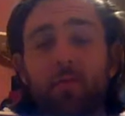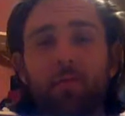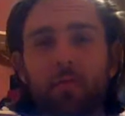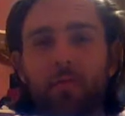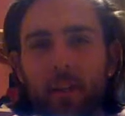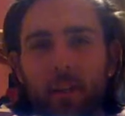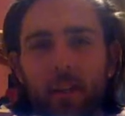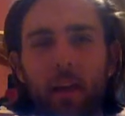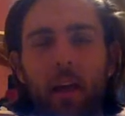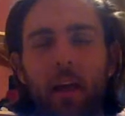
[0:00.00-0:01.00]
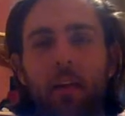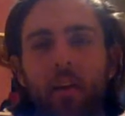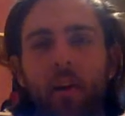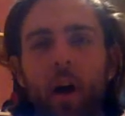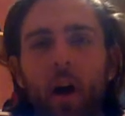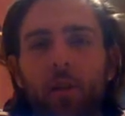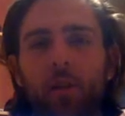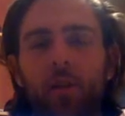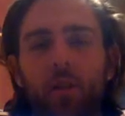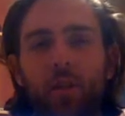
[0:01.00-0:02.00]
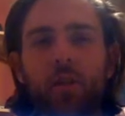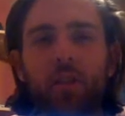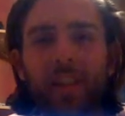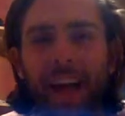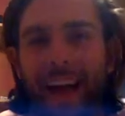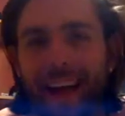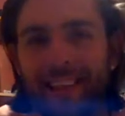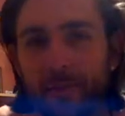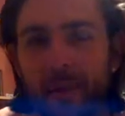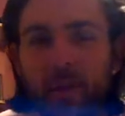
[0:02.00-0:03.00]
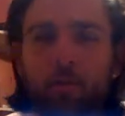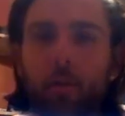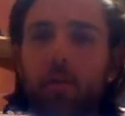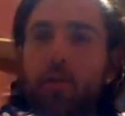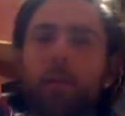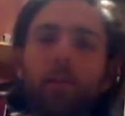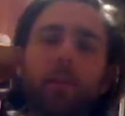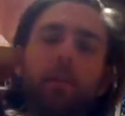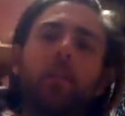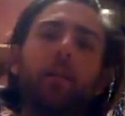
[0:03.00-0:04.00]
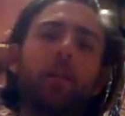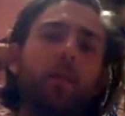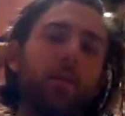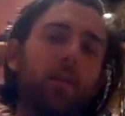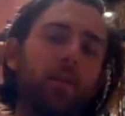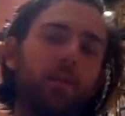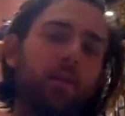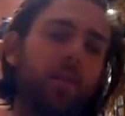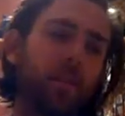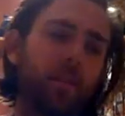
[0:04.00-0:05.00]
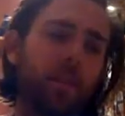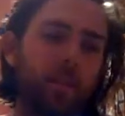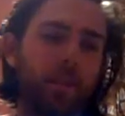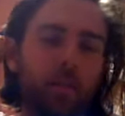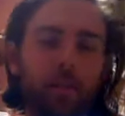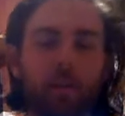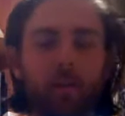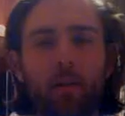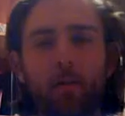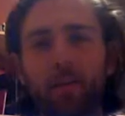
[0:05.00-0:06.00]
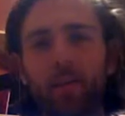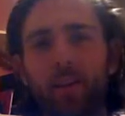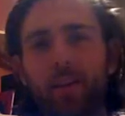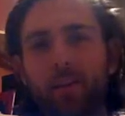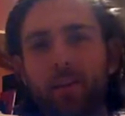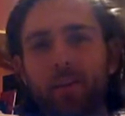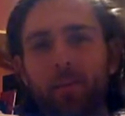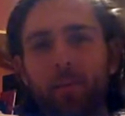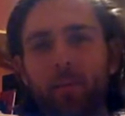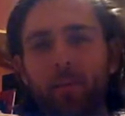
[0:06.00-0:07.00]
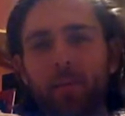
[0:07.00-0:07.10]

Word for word: is revealing that the Constitution has been eroded. This country is just is almost non-existent.